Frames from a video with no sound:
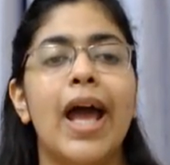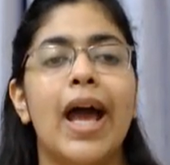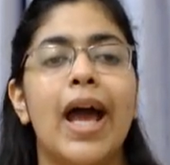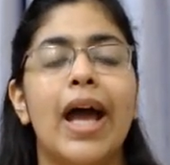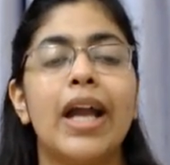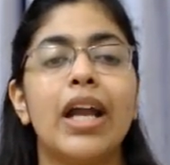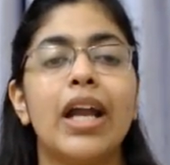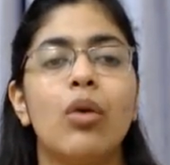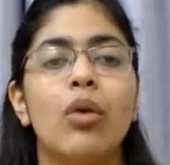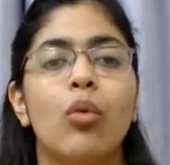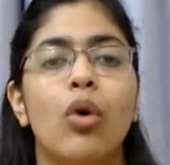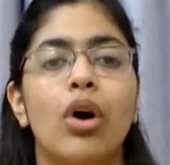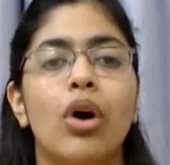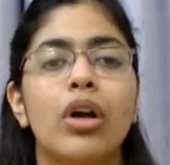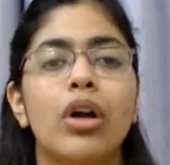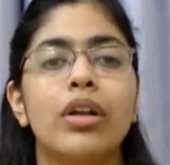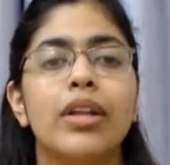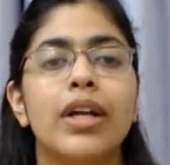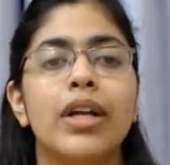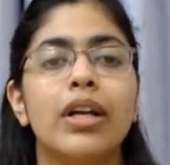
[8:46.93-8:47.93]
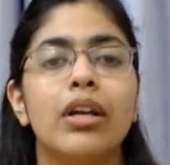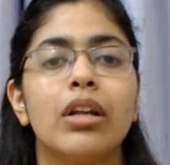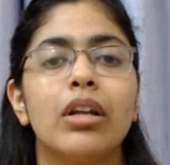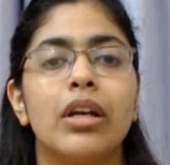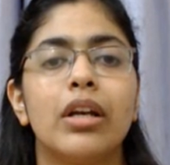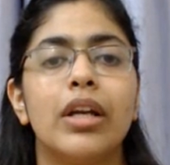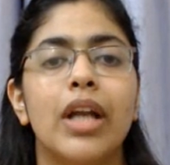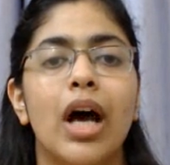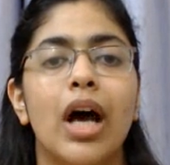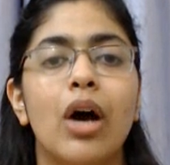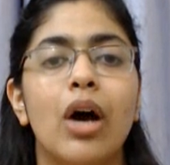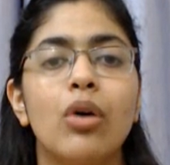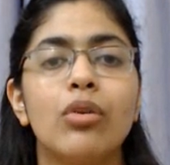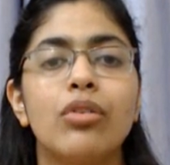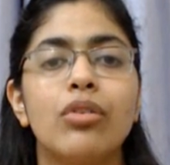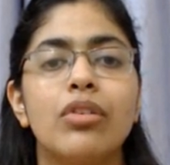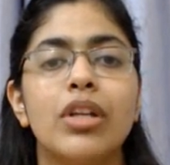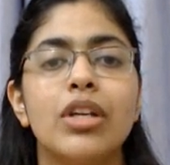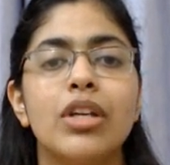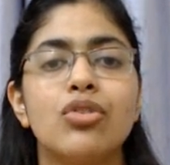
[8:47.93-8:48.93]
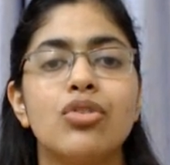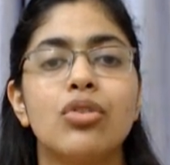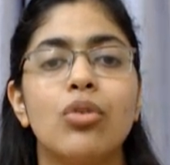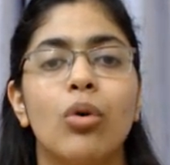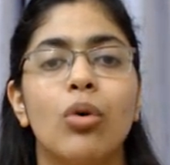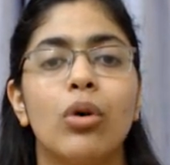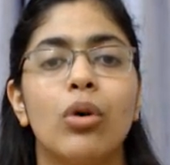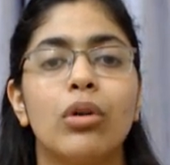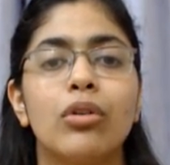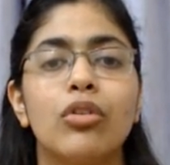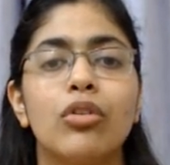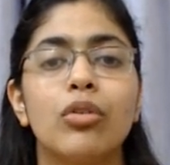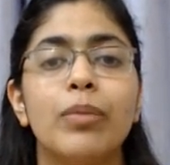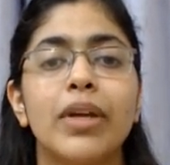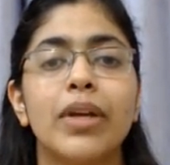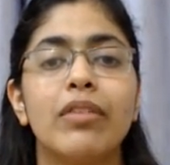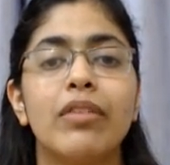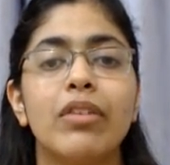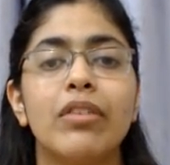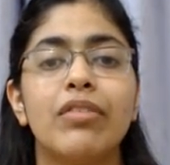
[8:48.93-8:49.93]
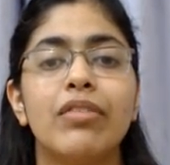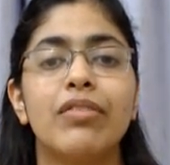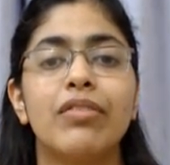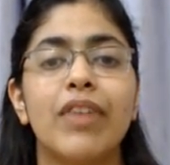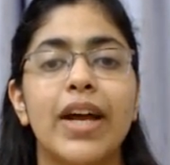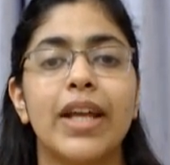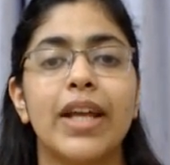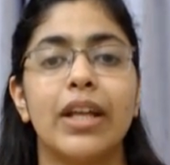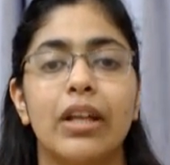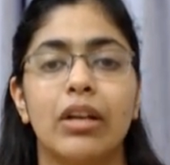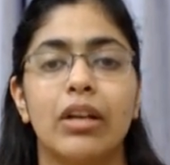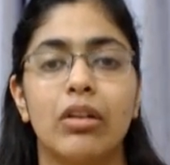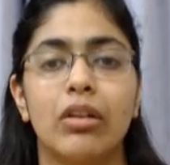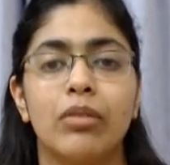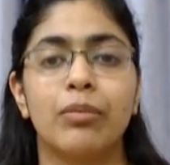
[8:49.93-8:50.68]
and I want that now C should also be given fine,